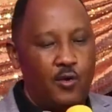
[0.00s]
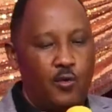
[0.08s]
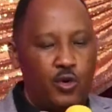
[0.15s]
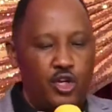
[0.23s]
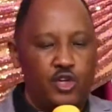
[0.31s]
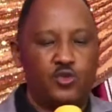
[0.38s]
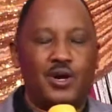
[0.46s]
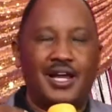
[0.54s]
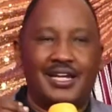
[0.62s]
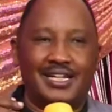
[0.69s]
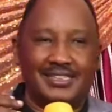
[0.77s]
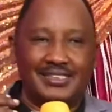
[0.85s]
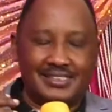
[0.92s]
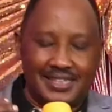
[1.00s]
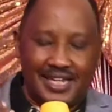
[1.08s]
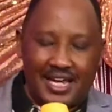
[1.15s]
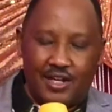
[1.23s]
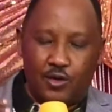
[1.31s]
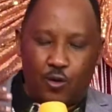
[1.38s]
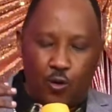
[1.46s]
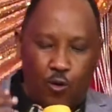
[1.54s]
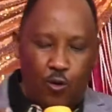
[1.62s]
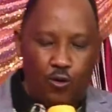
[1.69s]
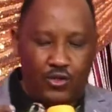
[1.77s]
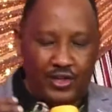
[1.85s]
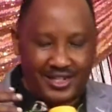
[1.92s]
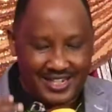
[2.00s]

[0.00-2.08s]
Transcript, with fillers: we need to understand all the